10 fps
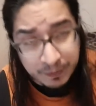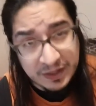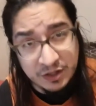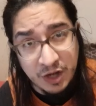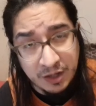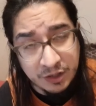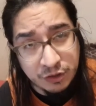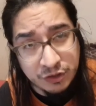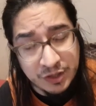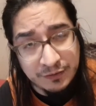you've been cucking
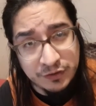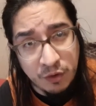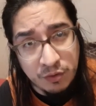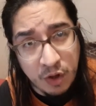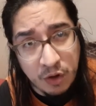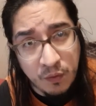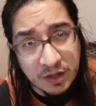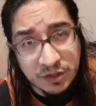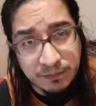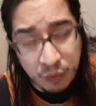yourself so long
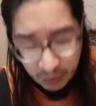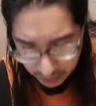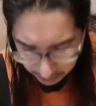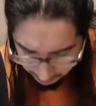watching porn.